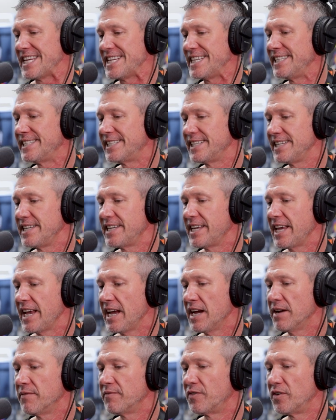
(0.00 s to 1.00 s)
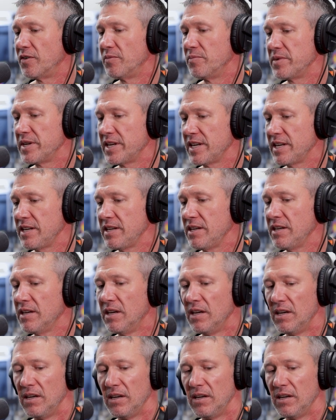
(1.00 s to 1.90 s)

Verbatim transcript: E Z cam for me,